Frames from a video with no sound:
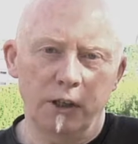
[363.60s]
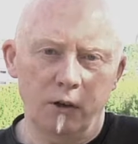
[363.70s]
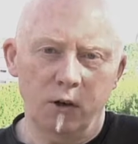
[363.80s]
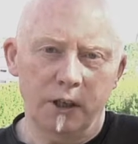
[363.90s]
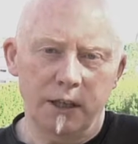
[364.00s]
the
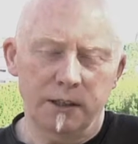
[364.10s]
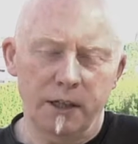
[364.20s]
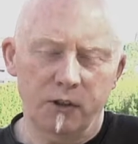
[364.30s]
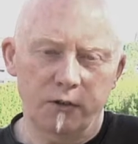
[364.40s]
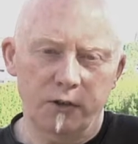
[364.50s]

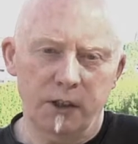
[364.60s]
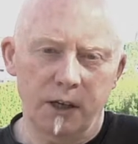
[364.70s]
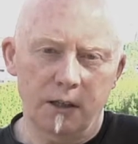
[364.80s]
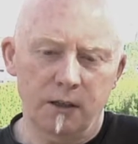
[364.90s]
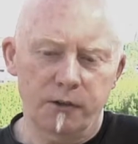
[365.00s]
organizations and
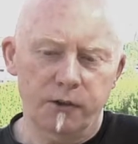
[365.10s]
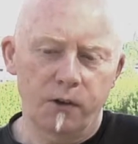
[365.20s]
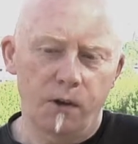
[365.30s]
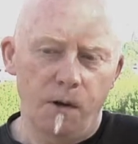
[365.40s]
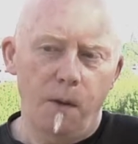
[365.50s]
artists.
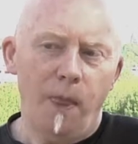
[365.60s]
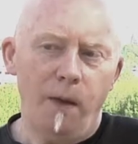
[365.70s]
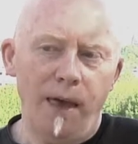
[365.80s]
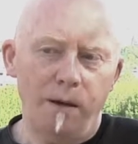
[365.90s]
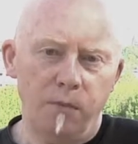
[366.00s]

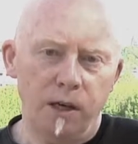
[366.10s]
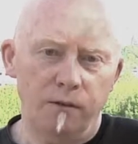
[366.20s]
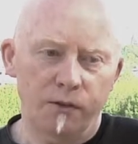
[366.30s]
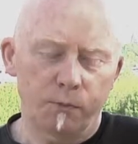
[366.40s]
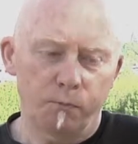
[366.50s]
And that
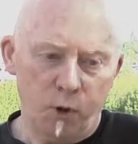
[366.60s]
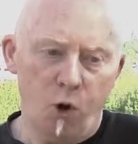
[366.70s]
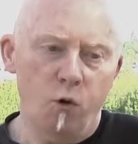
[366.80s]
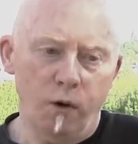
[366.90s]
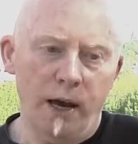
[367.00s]
means
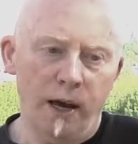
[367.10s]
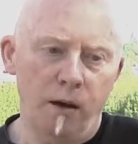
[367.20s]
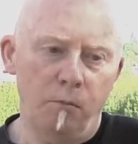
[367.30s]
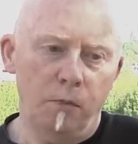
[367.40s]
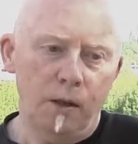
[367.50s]

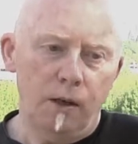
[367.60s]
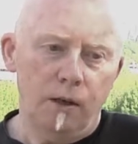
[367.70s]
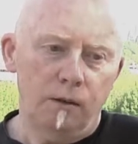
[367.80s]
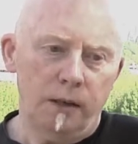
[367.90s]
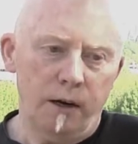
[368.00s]
program,
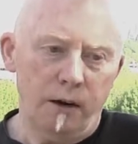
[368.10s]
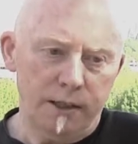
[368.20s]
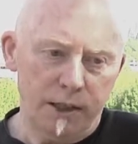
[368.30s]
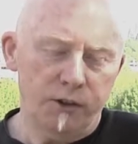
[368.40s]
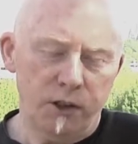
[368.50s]
their
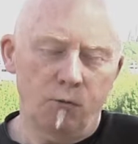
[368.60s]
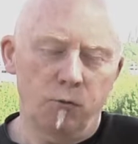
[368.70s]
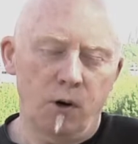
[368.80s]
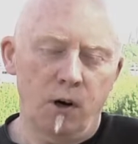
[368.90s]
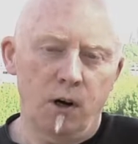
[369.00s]
artistic
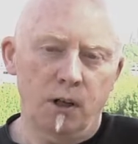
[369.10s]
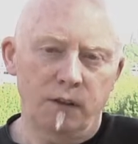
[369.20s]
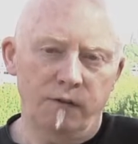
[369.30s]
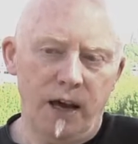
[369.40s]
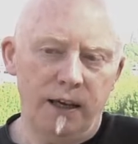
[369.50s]
work, the
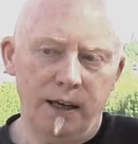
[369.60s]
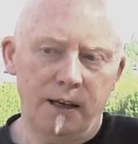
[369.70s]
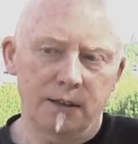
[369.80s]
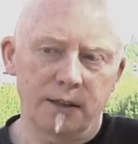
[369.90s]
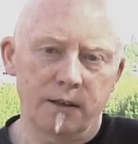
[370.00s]

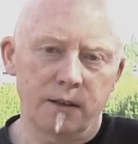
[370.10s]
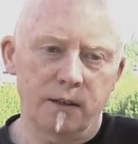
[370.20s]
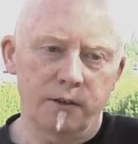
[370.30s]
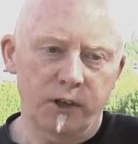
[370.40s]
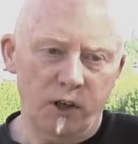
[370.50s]

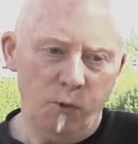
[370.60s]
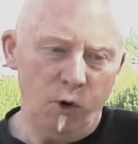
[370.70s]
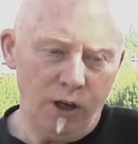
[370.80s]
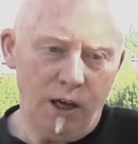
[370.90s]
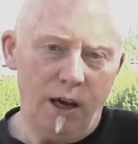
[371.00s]
finances, the
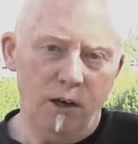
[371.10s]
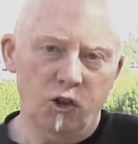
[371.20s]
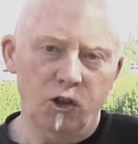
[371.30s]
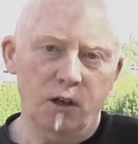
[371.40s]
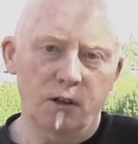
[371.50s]

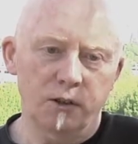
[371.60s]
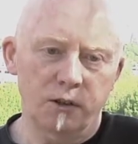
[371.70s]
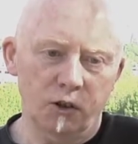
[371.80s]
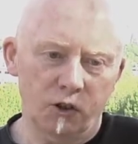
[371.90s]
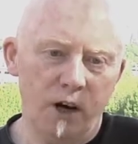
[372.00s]
communications,
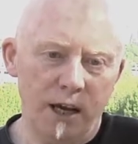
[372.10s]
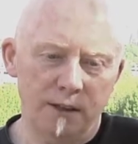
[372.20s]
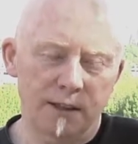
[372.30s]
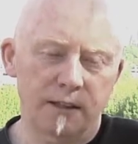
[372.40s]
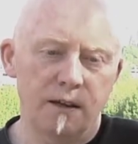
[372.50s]
the
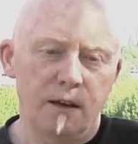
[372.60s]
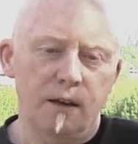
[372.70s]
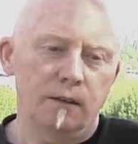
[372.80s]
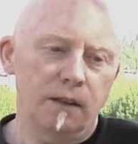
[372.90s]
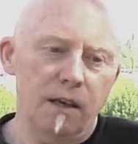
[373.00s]
threats,
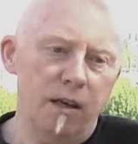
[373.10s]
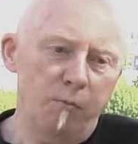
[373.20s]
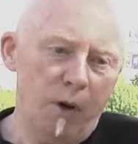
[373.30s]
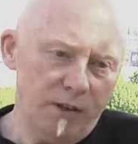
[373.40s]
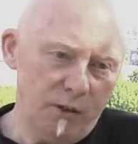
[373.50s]
the
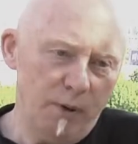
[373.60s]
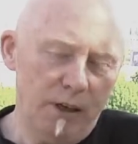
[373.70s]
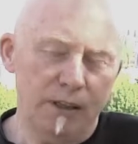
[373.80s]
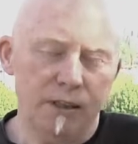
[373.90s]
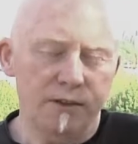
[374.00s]

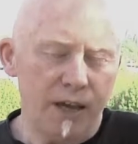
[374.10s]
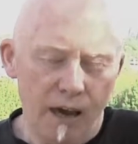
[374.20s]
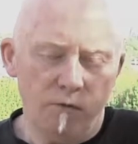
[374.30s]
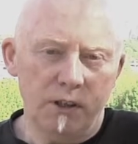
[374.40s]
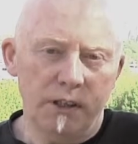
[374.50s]
possibilities,
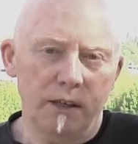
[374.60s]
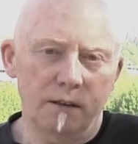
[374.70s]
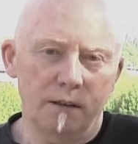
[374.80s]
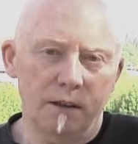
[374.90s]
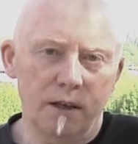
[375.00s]
everything
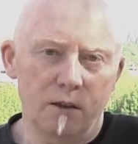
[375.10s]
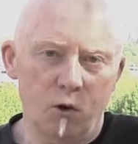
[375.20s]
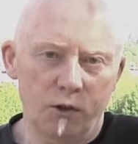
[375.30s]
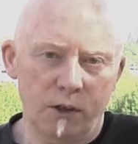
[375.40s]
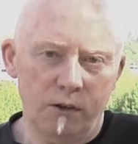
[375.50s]
that
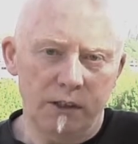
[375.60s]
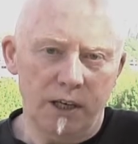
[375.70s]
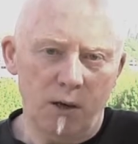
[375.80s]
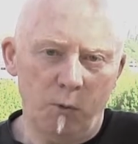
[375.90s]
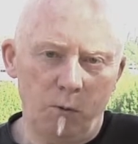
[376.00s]
goes on the
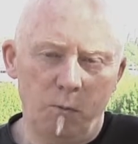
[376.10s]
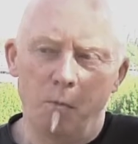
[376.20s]
table.